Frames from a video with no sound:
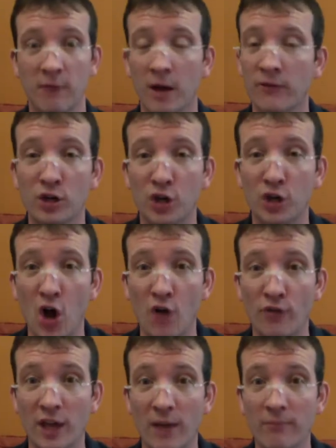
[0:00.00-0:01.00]
of your golf
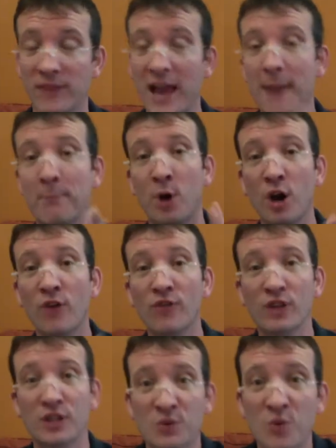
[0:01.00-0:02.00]
game, that
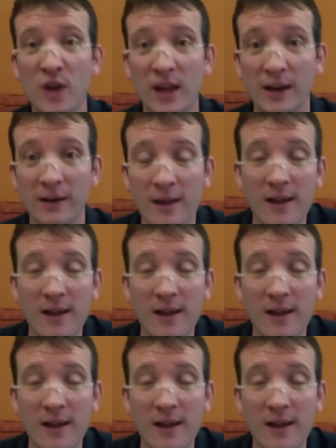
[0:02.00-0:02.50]
perfect swing.